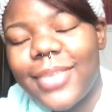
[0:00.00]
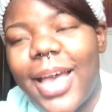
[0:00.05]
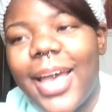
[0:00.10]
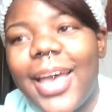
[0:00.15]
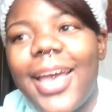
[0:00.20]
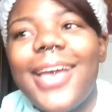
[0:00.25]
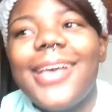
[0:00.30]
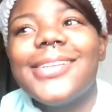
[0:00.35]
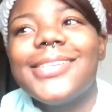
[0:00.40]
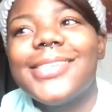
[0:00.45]

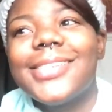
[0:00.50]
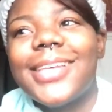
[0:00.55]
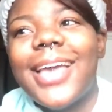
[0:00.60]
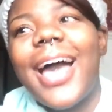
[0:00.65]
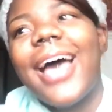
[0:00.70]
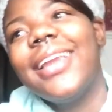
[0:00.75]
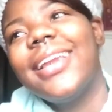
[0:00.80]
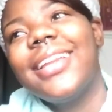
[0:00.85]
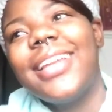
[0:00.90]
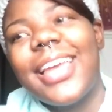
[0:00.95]
I guess
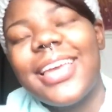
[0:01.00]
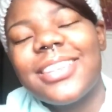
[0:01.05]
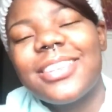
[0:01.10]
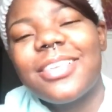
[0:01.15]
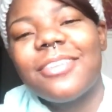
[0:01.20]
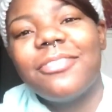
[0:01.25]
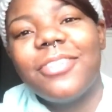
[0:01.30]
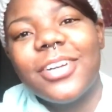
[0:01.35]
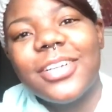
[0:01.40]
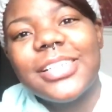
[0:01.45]
kind of like
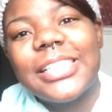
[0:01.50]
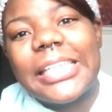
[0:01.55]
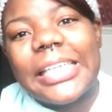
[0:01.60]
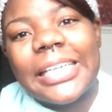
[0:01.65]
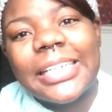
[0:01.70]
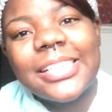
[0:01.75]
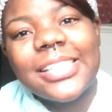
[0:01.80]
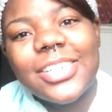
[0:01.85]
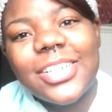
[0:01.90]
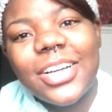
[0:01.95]
the first
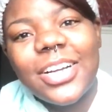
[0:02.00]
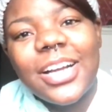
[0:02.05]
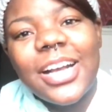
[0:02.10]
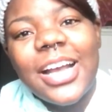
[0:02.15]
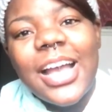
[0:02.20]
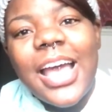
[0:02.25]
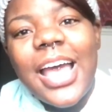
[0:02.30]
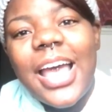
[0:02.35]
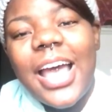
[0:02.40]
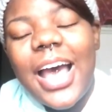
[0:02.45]

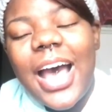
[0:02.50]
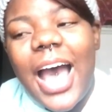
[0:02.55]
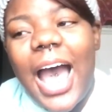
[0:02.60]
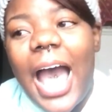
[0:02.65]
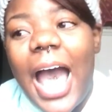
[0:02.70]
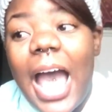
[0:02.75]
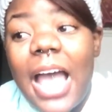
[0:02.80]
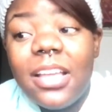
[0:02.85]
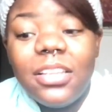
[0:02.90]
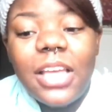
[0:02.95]
answer.
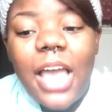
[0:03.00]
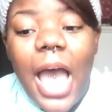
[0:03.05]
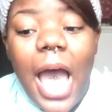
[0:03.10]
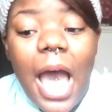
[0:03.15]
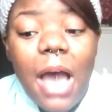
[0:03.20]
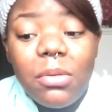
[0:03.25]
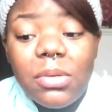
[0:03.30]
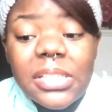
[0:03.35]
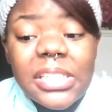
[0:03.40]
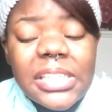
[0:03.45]

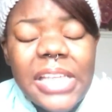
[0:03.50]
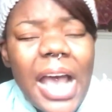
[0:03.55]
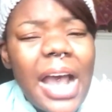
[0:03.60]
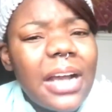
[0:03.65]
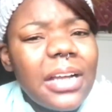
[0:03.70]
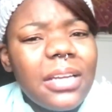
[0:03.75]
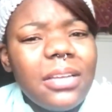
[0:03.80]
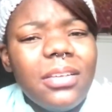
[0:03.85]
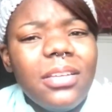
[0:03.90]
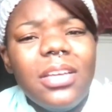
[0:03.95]
I was
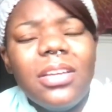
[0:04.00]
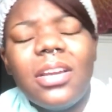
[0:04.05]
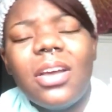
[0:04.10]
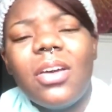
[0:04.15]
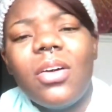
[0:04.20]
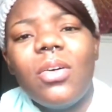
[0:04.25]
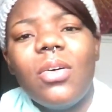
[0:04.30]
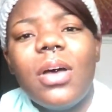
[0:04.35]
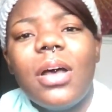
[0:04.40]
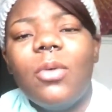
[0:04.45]
tired of, you
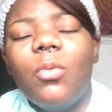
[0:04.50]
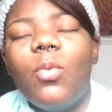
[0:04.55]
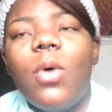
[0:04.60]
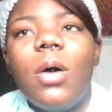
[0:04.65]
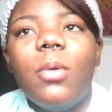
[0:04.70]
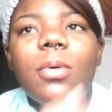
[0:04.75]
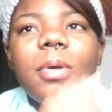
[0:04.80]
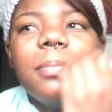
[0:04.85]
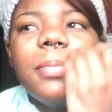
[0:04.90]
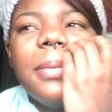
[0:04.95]
know,
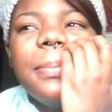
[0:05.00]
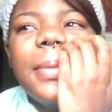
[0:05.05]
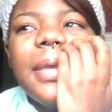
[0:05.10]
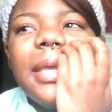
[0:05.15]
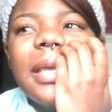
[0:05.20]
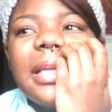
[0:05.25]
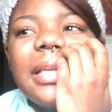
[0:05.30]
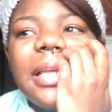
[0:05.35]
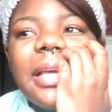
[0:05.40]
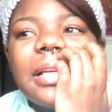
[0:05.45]
well, with me
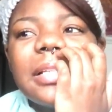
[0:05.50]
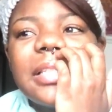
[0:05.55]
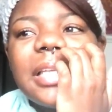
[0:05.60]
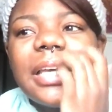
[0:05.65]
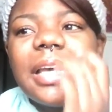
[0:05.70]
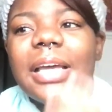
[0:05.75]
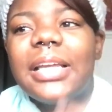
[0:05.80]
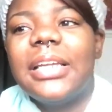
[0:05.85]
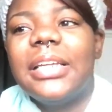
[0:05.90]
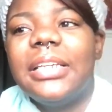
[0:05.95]
being a nail
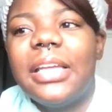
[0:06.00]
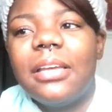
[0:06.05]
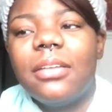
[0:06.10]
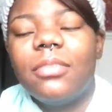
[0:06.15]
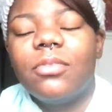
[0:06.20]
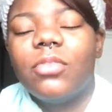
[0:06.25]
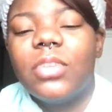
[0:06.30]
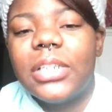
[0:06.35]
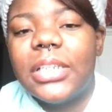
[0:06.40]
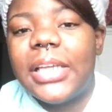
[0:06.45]
tech, I didn't
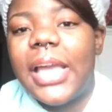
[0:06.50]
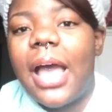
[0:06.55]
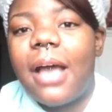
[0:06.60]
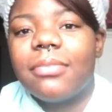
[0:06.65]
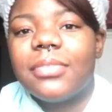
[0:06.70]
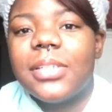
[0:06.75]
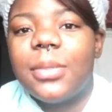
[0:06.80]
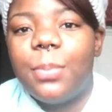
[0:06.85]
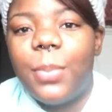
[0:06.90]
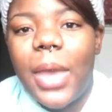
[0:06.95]
really
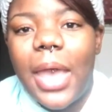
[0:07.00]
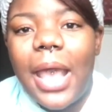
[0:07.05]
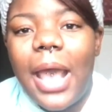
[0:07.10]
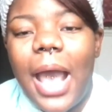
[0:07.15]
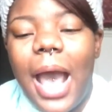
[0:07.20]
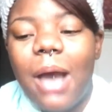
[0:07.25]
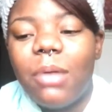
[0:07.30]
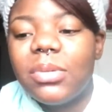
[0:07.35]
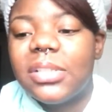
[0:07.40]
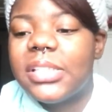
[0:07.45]
have to
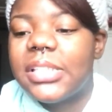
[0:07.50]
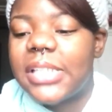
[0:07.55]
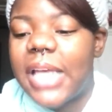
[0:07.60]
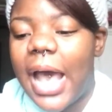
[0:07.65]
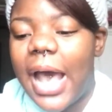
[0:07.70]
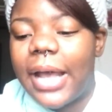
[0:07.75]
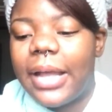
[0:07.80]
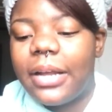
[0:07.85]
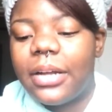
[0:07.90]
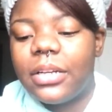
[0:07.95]
pay. I was
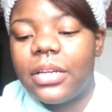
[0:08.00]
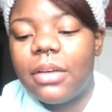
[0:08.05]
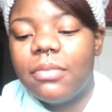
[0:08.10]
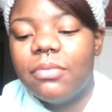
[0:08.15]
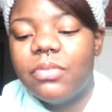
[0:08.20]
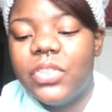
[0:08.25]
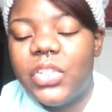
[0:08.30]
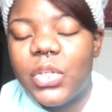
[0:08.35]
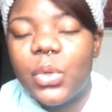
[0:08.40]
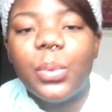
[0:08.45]
tired
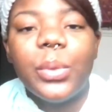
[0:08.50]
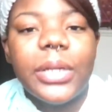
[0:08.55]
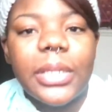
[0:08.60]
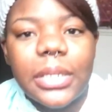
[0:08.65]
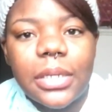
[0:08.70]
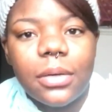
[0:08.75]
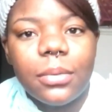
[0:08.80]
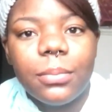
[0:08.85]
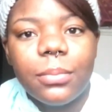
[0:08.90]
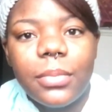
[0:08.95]
of
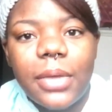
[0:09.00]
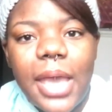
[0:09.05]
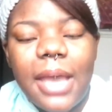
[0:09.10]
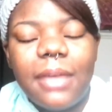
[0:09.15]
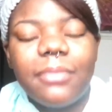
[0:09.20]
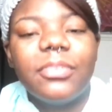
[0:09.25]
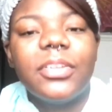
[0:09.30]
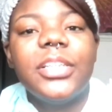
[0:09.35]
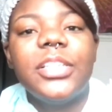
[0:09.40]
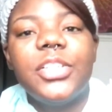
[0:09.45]
doing them
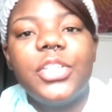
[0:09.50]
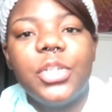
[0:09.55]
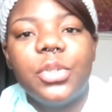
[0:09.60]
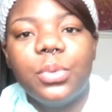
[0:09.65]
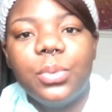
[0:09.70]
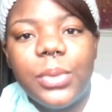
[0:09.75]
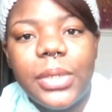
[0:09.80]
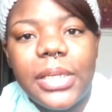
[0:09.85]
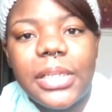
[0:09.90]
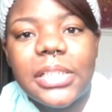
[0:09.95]
every
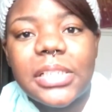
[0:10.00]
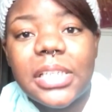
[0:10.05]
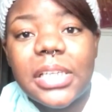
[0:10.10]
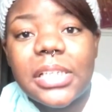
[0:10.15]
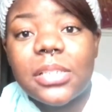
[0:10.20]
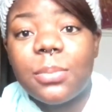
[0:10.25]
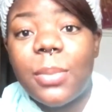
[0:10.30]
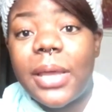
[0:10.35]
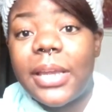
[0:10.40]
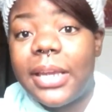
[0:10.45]
2 weeks,
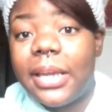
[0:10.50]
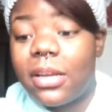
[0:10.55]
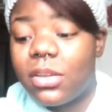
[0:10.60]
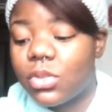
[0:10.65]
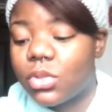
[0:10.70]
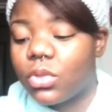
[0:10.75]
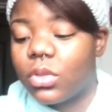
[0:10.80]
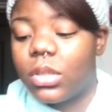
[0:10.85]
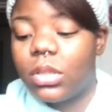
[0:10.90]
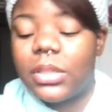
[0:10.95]
because my
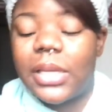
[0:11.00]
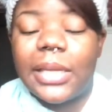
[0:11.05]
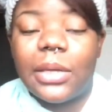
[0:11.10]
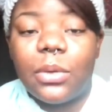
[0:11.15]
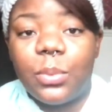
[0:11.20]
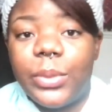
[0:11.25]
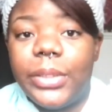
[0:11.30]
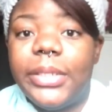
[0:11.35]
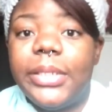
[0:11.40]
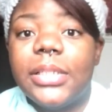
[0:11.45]
nails grow
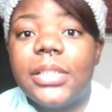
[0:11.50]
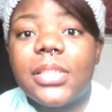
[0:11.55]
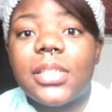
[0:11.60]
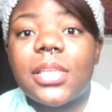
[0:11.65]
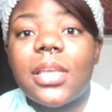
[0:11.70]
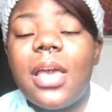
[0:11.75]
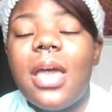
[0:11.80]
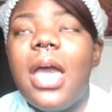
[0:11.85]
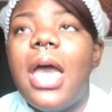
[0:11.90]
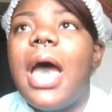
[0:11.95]
like weeds.